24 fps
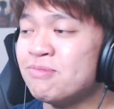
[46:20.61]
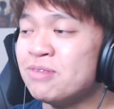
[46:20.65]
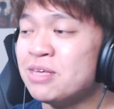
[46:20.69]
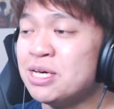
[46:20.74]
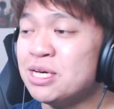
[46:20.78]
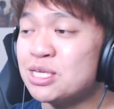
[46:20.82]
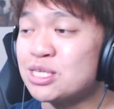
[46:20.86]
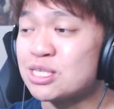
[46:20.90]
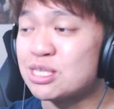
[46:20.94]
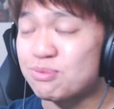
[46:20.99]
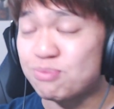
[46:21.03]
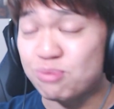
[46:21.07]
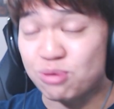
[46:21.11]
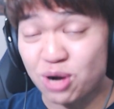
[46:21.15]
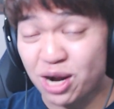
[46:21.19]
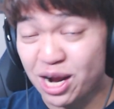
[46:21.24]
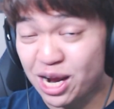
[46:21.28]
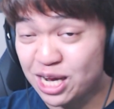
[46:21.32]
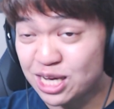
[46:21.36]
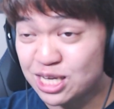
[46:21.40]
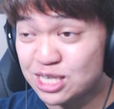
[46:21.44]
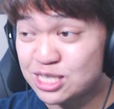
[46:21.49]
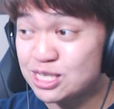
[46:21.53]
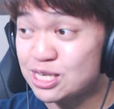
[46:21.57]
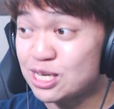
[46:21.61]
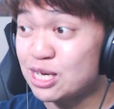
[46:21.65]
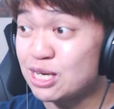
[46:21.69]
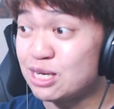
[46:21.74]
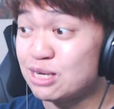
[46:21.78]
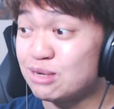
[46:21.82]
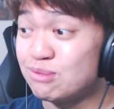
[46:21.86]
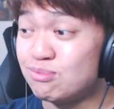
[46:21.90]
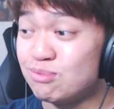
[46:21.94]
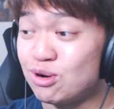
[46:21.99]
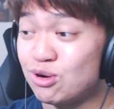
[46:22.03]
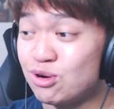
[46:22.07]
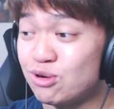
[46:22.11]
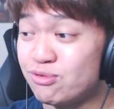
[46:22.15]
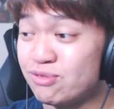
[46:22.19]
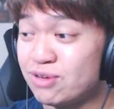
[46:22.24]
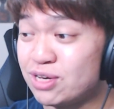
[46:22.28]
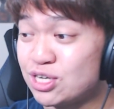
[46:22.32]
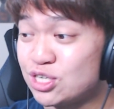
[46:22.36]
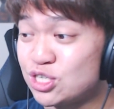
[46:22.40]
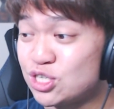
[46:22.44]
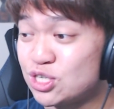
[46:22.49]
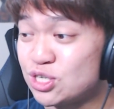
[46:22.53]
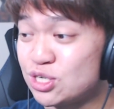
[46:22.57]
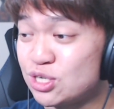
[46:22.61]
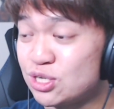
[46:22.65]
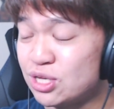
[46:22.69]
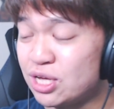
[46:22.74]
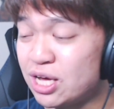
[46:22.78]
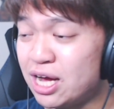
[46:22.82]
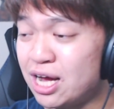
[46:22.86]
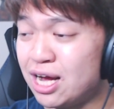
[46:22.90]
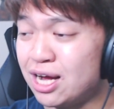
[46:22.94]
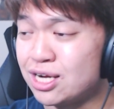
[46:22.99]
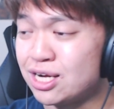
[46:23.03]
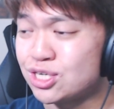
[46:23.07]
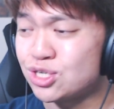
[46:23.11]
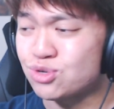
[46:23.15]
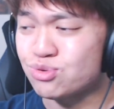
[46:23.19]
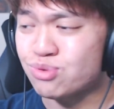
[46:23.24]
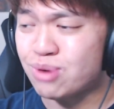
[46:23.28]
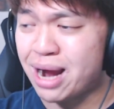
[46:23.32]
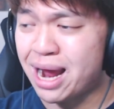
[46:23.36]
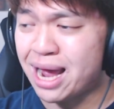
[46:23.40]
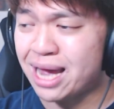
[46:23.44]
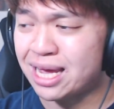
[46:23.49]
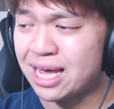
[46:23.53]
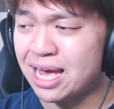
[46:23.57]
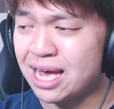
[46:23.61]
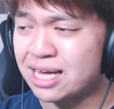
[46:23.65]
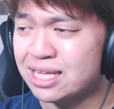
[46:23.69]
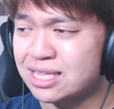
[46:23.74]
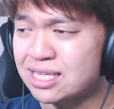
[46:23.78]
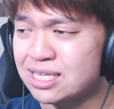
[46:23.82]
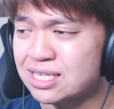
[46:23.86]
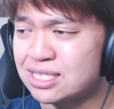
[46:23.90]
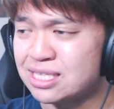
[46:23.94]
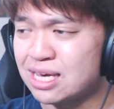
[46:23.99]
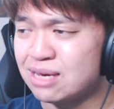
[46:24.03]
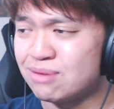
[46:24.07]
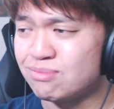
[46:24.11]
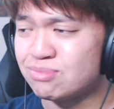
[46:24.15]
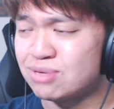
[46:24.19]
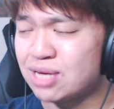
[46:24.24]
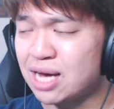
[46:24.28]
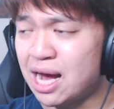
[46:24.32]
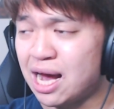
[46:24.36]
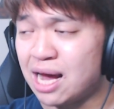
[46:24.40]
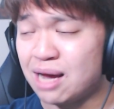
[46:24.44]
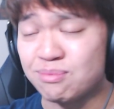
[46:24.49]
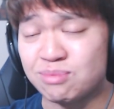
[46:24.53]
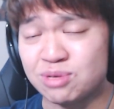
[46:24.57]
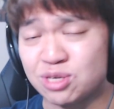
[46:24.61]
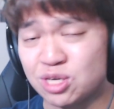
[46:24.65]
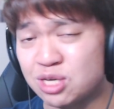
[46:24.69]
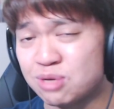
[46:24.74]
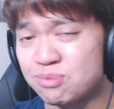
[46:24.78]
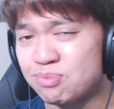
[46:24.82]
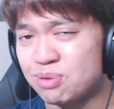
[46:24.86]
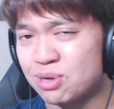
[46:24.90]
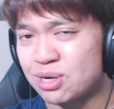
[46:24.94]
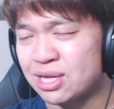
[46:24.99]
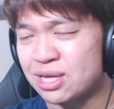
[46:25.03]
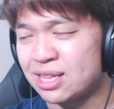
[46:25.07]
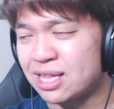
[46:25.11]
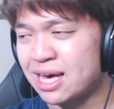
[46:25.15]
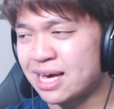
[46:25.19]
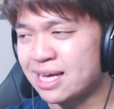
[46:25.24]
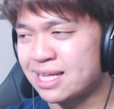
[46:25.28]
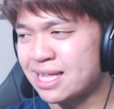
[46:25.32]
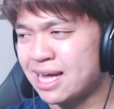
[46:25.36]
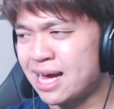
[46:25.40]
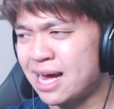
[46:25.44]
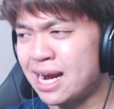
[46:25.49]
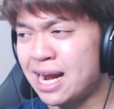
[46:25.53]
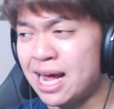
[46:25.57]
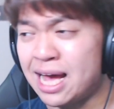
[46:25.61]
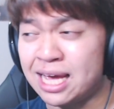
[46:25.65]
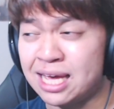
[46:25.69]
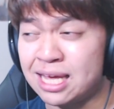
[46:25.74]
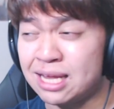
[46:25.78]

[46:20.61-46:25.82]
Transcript: surprising motivational track at the same time. You could put it like that.